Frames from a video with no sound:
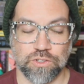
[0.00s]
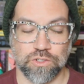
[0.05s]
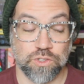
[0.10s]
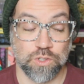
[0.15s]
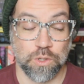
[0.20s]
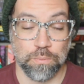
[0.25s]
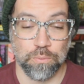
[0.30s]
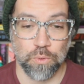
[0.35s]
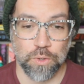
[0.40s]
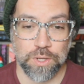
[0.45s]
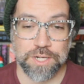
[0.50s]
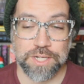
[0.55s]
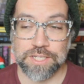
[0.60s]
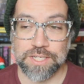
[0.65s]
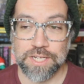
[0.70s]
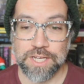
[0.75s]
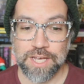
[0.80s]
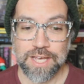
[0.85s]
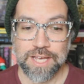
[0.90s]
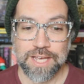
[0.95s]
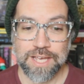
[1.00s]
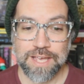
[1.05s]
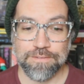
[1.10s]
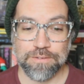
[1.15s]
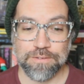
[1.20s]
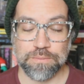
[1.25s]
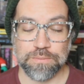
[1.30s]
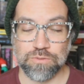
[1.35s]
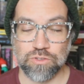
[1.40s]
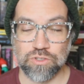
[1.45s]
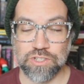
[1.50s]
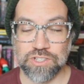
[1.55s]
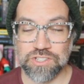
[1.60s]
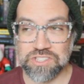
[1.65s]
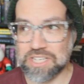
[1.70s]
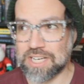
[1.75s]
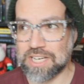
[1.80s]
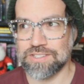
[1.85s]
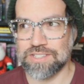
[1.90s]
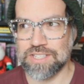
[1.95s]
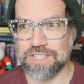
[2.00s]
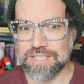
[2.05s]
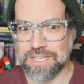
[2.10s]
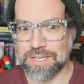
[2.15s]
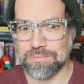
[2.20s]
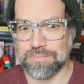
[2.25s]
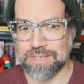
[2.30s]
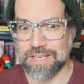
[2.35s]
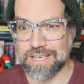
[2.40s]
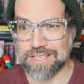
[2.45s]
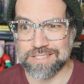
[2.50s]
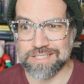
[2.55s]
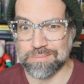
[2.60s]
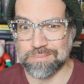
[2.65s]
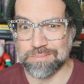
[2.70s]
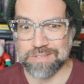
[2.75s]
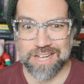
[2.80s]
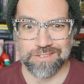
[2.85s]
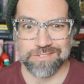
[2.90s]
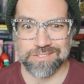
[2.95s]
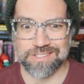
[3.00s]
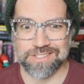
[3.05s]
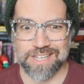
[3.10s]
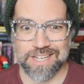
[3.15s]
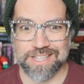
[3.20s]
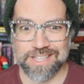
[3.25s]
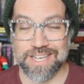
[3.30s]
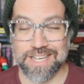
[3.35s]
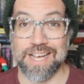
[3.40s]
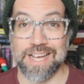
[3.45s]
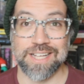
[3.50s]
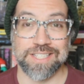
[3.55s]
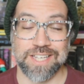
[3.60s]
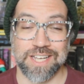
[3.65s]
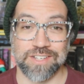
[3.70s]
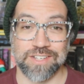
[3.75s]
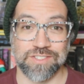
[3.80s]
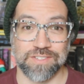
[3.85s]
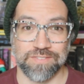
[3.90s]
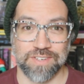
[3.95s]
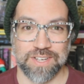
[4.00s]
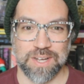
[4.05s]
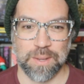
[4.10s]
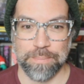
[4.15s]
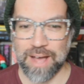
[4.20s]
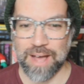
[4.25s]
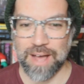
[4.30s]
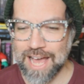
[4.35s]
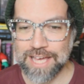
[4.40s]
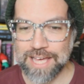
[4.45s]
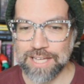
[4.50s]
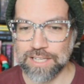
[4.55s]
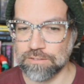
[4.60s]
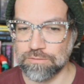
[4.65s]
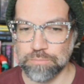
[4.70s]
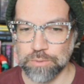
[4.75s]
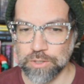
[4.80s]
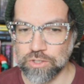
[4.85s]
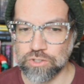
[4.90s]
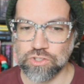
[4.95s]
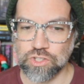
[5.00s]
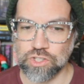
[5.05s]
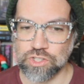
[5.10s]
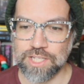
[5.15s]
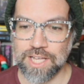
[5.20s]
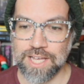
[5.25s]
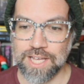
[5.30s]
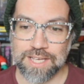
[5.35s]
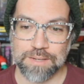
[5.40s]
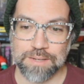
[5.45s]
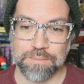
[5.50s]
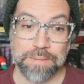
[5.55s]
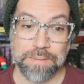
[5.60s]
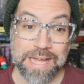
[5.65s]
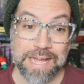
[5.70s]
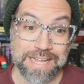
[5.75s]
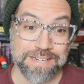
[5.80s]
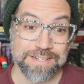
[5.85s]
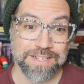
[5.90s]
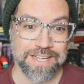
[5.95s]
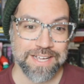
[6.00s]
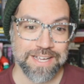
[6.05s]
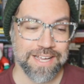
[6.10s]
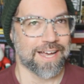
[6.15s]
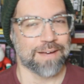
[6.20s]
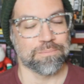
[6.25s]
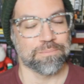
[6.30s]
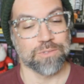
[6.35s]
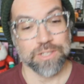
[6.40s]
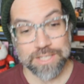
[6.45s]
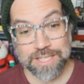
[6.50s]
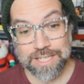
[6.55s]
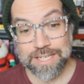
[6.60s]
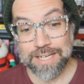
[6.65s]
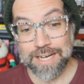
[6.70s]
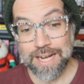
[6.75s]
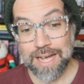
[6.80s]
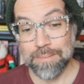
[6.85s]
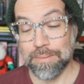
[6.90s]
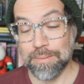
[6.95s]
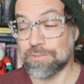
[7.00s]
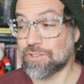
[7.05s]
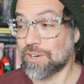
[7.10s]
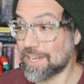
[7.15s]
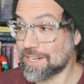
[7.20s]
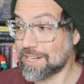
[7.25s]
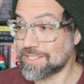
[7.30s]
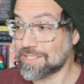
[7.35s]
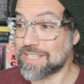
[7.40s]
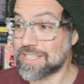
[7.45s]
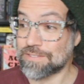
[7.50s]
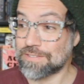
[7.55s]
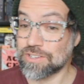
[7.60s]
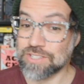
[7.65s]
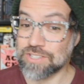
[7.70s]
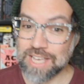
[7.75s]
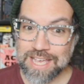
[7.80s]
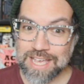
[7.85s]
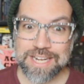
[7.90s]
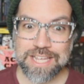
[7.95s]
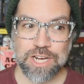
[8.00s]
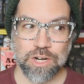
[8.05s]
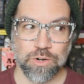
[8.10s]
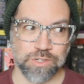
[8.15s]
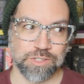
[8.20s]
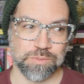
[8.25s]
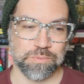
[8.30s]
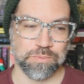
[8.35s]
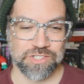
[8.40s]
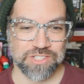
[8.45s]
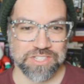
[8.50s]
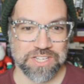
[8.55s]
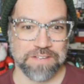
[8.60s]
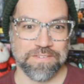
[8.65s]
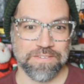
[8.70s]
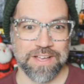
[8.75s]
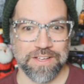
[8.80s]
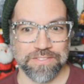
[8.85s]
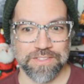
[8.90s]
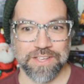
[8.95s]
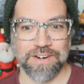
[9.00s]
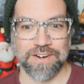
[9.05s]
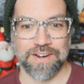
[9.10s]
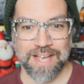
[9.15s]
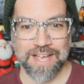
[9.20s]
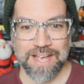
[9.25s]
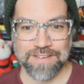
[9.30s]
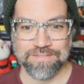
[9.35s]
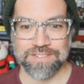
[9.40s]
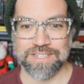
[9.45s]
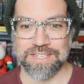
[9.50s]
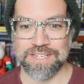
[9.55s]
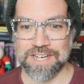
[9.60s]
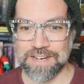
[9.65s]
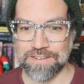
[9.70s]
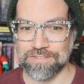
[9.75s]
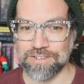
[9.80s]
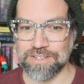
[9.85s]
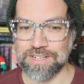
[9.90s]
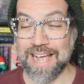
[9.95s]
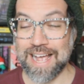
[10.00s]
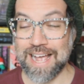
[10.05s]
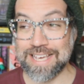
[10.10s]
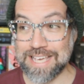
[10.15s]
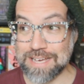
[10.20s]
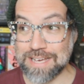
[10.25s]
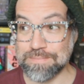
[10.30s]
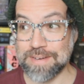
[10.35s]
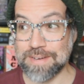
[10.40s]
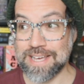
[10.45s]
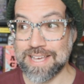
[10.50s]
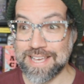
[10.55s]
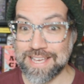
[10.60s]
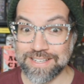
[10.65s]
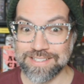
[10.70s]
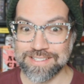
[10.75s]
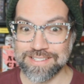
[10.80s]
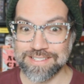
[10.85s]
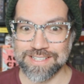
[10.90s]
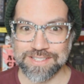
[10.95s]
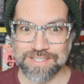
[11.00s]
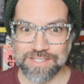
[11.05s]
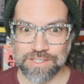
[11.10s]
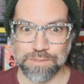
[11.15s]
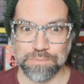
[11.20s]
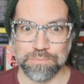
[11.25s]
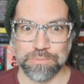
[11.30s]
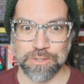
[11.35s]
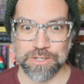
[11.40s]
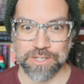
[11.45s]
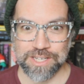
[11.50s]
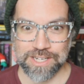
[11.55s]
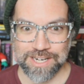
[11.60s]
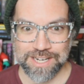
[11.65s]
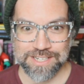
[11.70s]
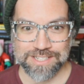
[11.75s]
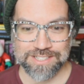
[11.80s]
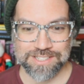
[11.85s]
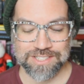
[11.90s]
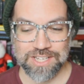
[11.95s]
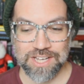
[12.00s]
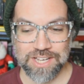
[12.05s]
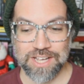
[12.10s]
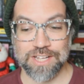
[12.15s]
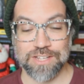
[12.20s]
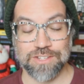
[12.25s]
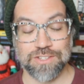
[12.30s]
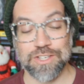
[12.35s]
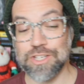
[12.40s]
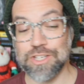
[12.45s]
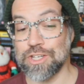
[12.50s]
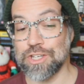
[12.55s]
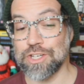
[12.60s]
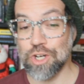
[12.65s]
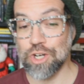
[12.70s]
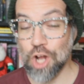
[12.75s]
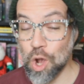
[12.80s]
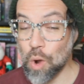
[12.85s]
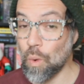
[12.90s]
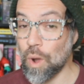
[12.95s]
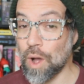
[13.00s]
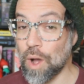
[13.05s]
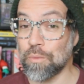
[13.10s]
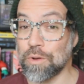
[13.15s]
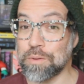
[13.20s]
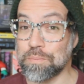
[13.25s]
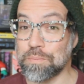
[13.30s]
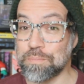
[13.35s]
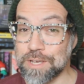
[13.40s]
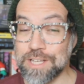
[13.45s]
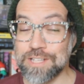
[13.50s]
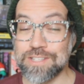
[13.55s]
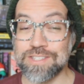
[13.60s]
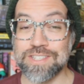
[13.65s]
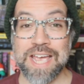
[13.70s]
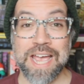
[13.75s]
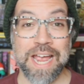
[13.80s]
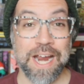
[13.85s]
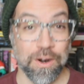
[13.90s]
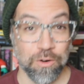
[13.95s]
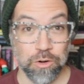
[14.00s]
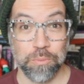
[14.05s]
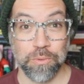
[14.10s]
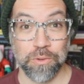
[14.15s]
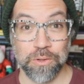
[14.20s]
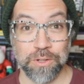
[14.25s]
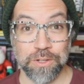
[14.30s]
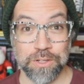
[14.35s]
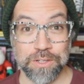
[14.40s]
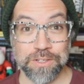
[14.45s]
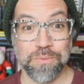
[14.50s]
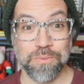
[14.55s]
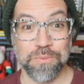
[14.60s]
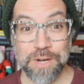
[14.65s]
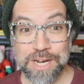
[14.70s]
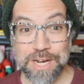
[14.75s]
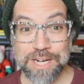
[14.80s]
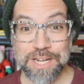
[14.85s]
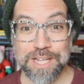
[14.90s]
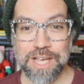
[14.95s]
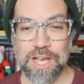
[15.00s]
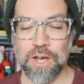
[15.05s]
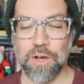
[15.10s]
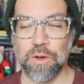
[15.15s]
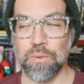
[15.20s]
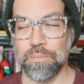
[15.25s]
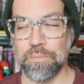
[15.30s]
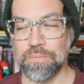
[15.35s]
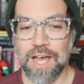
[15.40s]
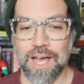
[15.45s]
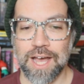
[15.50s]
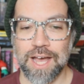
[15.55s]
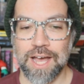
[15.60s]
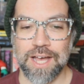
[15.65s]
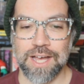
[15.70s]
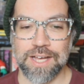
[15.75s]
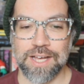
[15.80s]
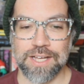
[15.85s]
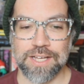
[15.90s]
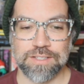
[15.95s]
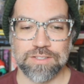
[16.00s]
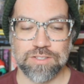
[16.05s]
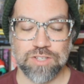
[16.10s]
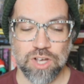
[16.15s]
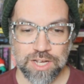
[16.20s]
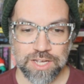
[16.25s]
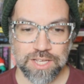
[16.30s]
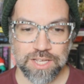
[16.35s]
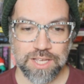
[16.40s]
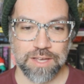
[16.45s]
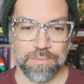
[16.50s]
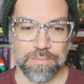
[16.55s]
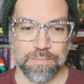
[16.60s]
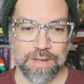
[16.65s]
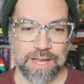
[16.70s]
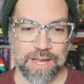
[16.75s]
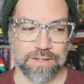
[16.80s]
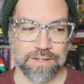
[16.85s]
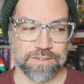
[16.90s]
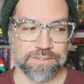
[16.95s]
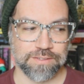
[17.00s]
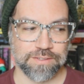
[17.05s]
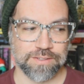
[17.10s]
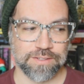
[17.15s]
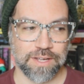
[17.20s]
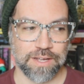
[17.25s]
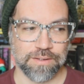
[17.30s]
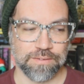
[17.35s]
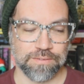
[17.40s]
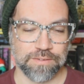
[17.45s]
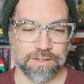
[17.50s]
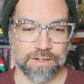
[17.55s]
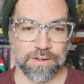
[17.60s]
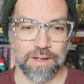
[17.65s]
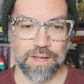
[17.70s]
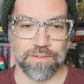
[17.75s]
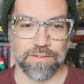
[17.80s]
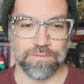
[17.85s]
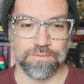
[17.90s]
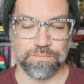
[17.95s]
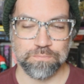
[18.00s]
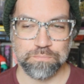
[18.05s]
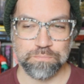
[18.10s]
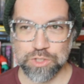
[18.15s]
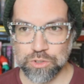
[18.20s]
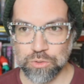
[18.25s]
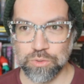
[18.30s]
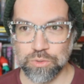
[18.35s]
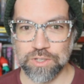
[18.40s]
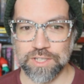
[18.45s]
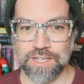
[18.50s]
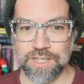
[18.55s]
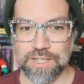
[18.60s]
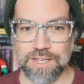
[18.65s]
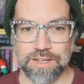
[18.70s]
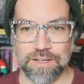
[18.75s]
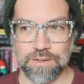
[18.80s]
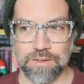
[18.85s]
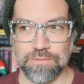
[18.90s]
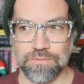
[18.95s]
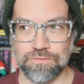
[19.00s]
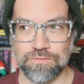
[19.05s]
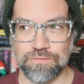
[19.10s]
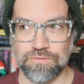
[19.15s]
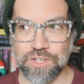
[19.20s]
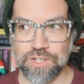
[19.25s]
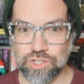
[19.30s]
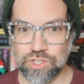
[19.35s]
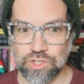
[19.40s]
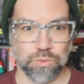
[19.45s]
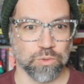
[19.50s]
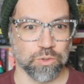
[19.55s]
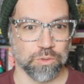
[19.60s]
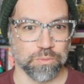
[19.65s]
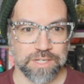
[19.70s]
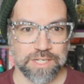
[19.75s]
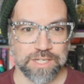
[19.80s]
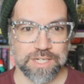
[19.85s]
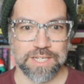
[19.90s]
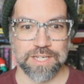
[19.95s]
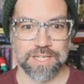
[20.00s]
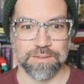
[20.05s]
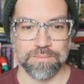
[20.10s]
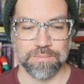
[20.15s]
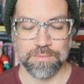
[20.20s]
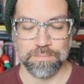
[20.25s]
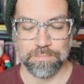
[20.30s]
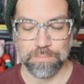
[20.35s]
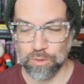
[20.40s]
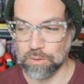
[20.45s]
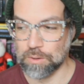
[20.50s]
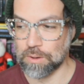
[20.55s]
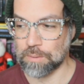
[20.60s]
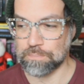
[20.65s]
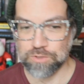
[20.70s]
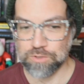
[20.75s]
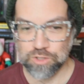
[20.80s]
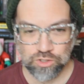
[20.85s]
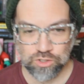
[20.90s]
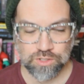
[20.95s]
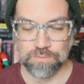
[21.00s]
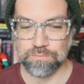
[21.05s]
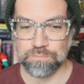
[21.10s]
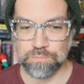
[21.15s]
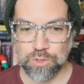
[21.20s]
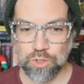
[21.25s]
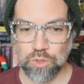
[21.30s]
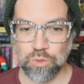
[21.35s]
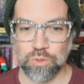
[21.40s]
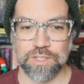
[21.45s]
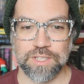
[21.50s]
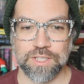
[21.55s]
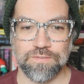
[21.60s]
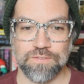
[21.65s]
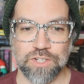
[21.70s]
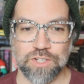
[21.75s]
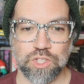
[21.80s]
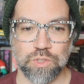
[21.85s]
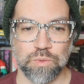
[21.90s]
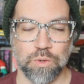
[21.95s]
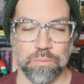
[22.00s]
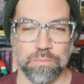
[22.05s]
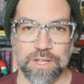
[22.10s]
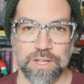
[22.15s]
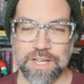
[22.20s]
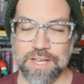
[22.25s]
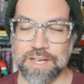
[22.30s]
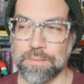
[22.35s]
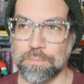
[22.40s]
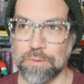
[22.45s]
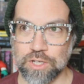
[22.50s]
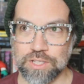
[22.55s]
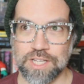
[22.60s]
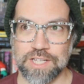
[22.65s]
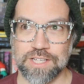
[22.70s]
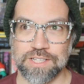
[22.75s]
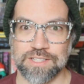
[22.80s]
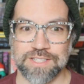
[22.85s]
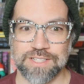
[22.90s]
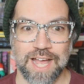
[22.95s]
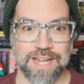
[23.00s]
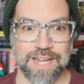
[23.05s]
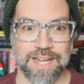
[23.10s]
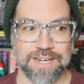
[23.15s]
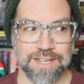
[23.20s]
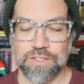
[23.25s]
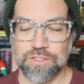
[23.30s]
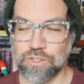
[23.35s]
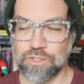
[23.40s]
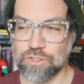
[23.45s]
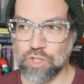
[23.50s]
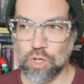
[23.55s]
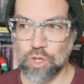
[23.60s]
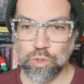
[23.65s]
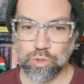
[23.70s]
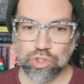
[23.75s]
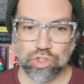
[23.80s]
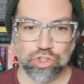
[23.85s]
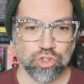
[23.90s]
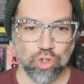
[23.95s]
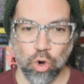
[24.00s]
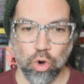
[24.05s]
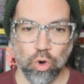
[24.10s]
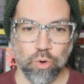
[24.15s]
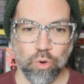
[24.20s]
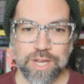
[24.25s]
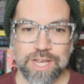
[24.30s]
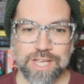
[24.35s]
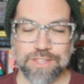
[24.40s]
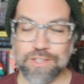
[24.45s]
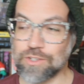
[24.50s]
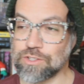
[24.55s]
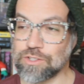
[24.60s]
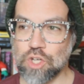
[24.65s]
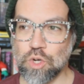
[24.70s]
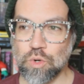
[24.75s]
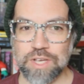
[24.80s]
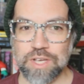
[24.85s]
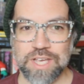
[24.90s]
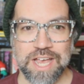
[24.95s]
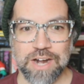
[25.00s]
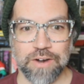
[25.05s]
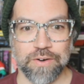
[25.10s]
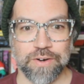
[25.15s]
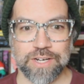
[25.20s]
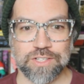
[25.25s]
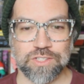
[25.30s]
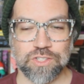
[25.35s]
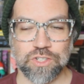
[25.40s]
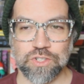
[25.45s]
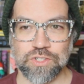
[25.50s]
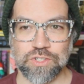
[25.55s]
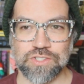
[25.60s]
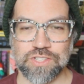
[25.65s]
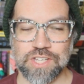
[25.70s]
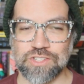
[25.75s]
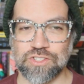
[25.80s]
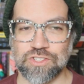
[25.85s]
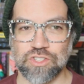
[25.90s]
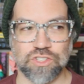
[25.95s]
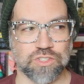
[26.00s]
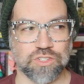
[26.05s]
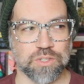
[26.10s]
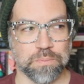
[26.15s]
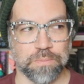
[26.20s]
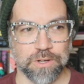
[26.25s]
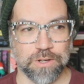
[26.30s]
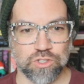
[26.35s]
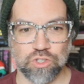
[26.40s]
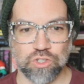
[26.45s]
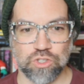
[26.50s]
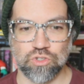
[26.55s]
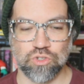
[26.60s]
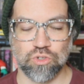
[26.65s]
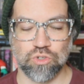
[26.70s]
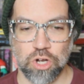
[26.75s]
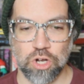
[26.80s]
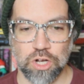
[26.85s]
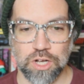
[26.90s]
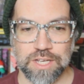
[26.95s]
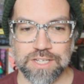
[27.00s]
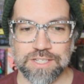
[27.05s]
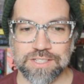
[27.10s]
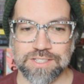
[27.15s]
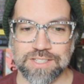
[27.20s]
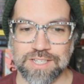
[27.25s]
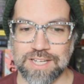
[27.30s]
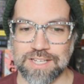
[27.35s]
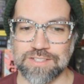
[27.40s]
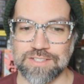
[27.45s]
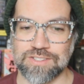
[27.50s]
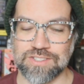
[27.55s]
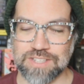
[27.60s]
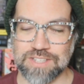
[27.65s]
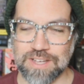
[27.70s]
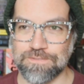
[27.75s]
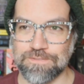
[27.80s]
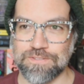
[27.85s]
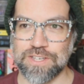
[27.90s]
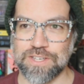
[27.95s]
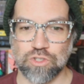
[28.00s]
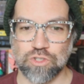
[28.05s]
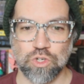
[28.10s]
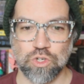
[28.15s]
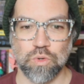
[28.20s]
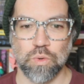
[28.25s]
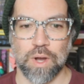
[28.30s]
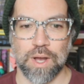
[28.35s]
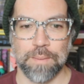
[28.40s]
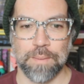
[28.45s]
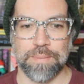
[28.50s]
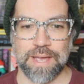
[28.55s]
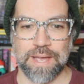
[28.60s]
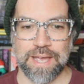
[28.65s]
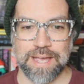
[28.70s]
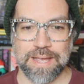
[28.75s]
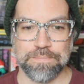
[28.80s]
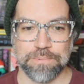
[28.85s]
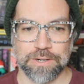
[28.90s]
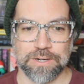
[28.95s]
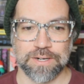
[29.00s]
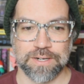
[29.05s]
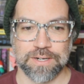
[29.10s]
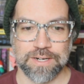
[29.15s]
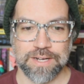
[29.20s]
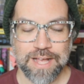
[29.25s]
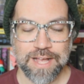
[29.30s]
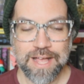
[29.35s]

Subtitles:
There's no point in even discussing them except outside of the context of like a pile of books just like it, but I'm looking it up. I'm trying to see if there's any Christmas stuff out there I haven't covered. I get my hands on this book and I decide, you know what would be terrible radio? Talking about a purely visual medium, just a purely visual, like a book that is not, there's no story, there's no characters, it's just a bunch of drawings and stuff you do on paper.